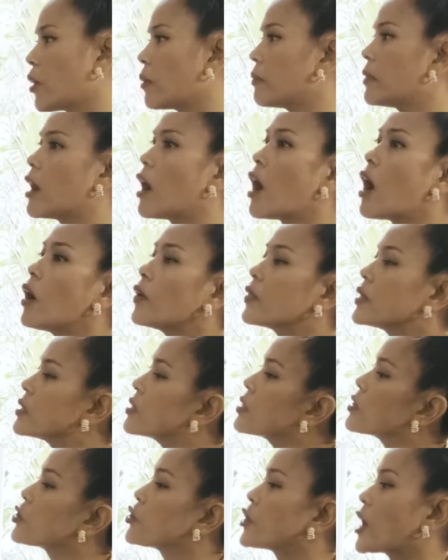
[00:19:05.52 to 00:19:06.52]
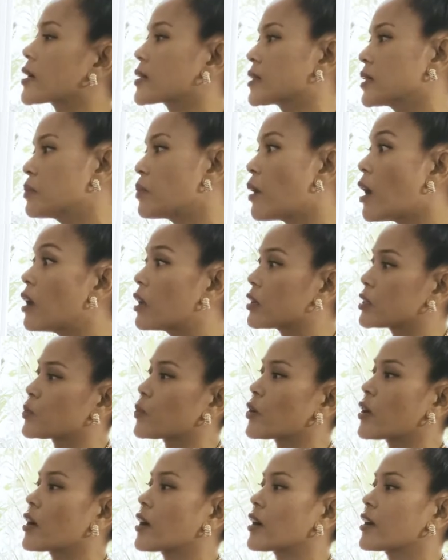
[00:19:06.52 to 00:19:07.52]
I'm like, oh, this is Jackson Pollock's
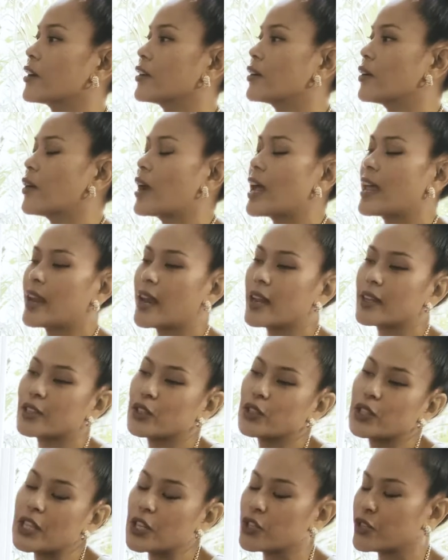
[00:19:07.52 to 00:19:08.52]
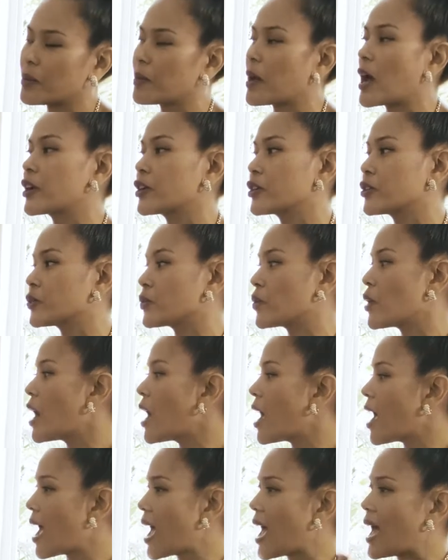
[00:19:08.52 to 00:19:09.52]
work, you know, and then teach them how to do
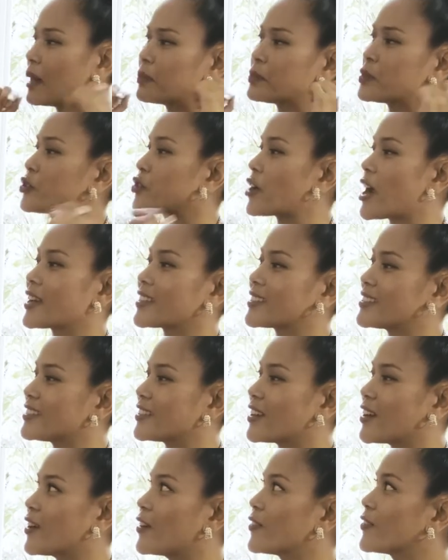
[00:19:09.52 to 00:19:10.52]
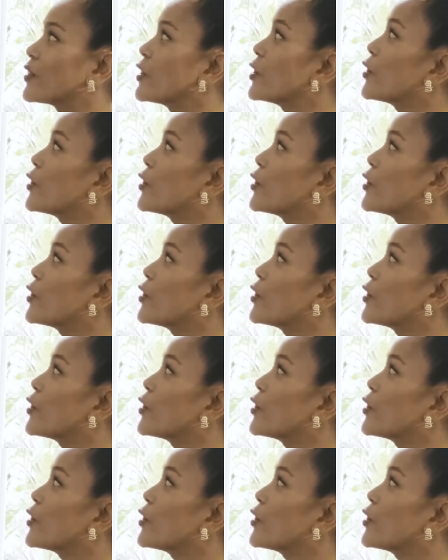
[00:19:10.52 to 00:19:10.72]
abstract stuff. Yeah.